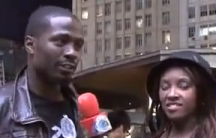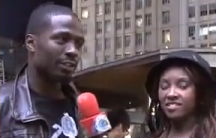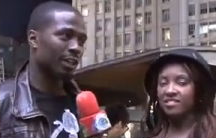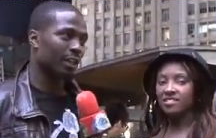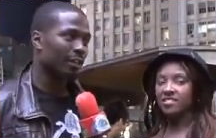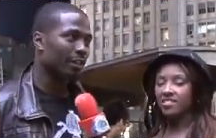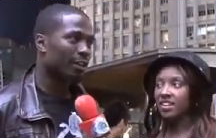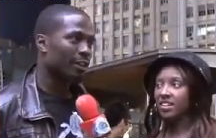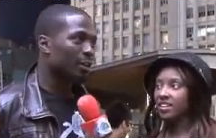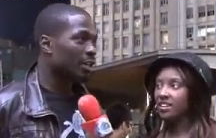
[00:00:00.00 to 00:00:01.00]
Speaker 1: okay?
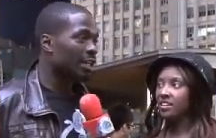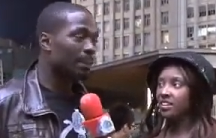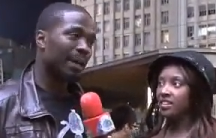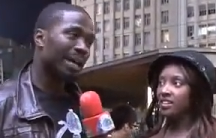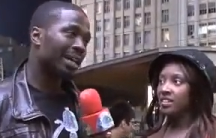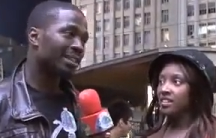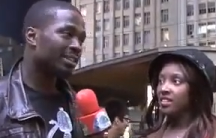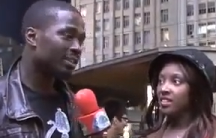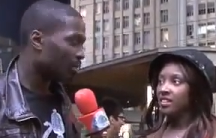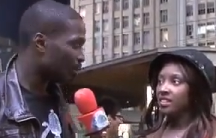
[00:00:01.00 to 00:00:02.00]
He
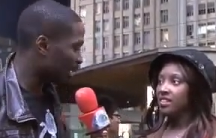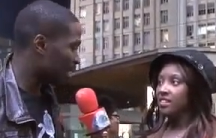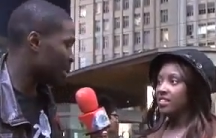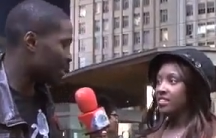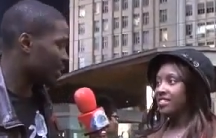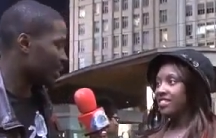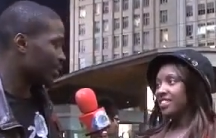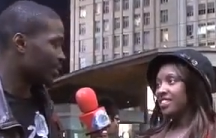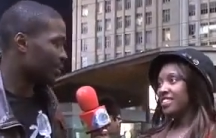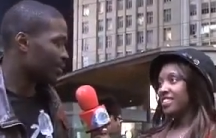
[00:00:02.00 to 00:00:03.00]
passed, yo, what can I say? Yeah.
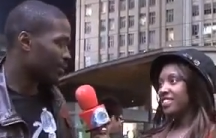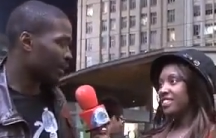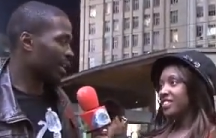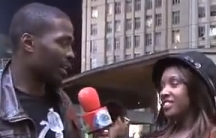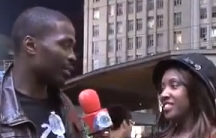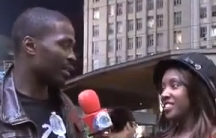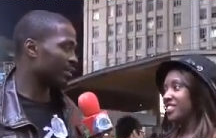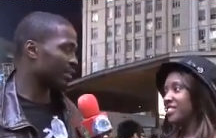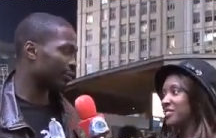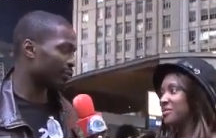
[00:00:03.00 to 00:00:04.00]
What can I really
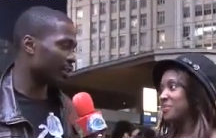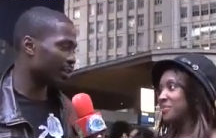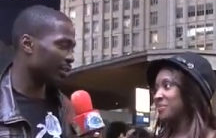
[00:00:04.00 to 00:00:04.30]
say, for real?